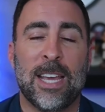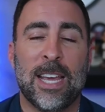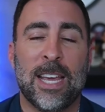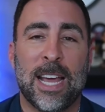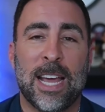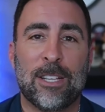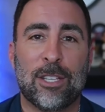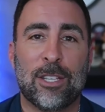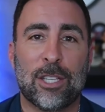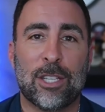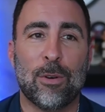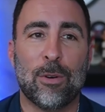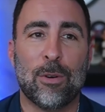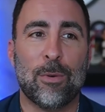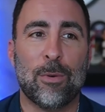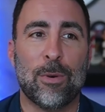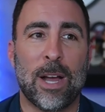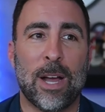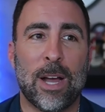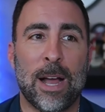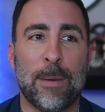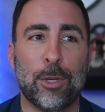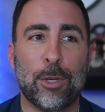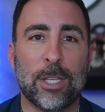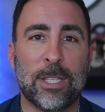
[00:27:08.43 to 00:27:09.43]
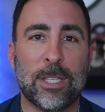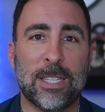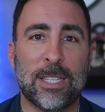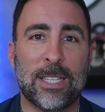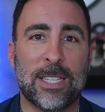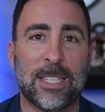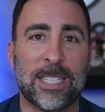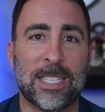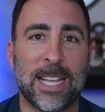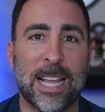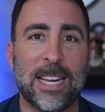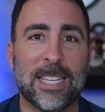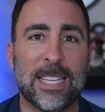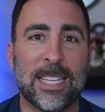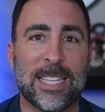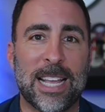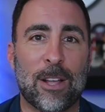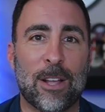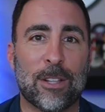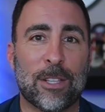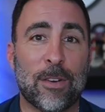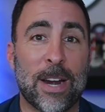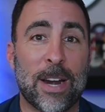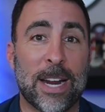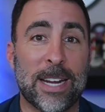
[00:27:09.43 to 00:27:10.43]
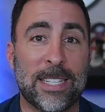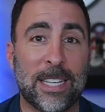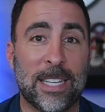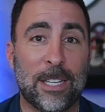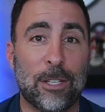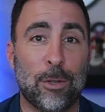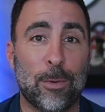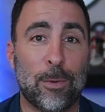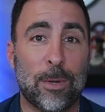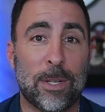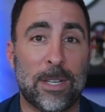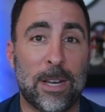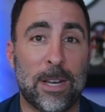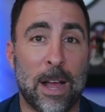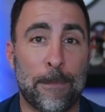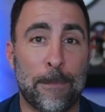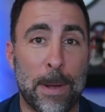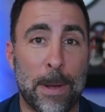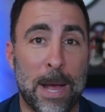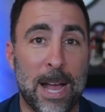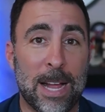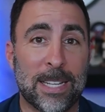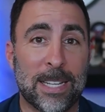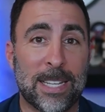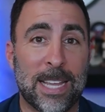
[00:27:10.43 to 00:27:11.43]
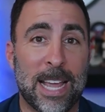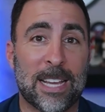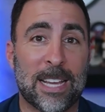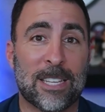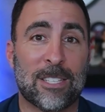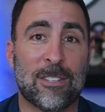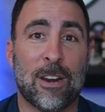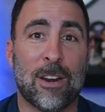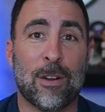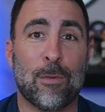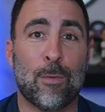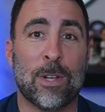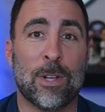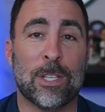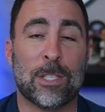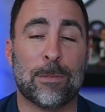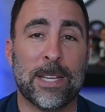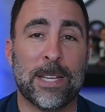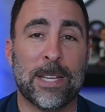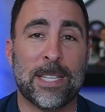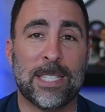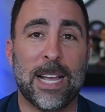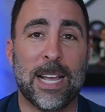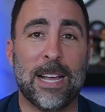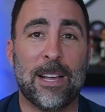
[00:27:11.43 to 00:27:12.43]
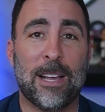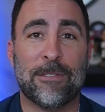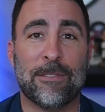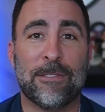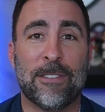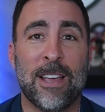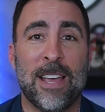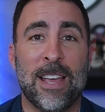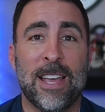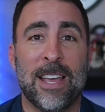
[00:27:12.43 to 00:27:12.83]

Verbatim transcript: And so I'm just saying this out there, and I did do a, a podcast on it once myself,